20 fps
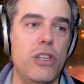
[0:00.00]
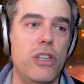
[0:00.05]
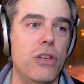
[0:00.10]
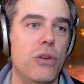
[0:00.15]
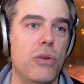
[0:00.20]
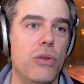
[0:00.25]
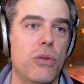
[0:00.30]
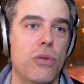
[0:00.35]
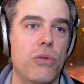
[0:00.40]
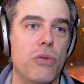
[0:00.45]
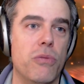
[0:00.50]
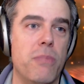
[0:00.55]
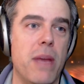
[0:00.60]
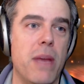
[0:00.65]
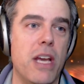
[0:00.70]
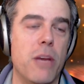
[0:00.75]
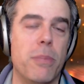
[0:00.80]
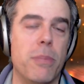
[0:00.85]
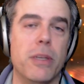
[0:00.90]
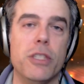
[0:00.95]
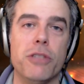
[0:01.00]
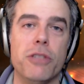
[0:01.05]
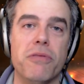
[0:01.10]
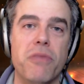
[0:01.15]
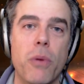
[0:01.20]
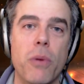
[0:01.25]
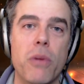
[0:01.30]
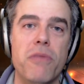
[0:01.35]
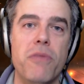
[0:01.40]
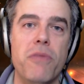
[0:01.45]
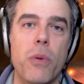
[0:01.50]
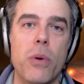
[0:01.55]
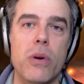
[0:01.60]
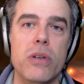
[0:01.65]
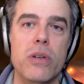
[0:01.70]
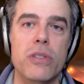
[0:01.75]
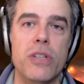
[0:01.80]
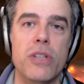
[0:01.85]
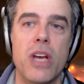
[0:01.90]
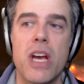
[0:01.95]
you make a bunch of
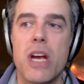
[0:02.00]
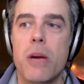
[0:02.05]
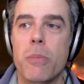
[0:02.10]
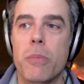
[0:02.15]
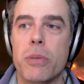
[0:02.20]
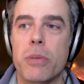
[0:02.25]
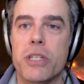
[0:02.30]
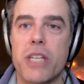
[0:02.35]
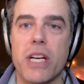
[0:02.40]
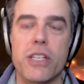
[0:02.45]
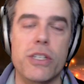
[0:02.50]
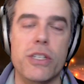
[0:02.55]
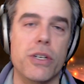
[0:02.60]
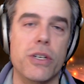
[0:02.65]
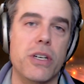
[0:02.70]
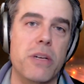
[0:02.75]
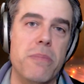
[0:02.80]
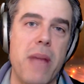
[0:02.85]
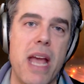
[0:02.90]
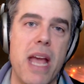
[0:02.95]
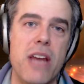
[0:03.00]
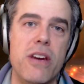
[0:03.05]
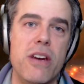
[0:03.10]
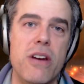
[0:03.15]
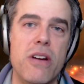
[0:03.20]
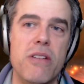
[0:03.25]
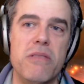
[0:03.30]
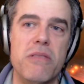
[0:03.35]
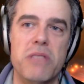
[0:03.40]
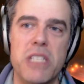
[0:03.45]
4/4s, protect your commander.